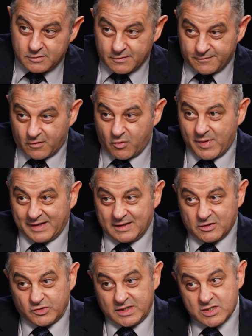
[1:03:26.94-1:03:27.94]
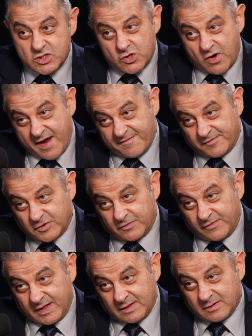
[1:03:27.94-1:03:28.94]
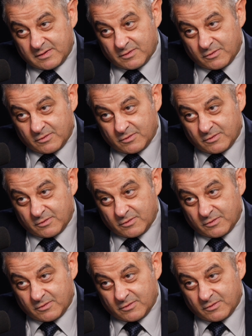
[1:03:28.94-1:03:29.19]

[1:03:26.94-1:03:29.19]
to form adenosine triphosphate,